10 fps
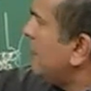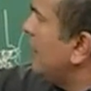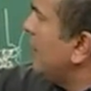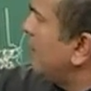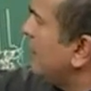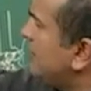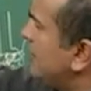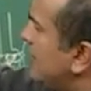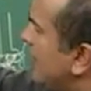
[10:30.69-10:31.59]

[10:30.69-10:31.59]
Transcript: Now, this thin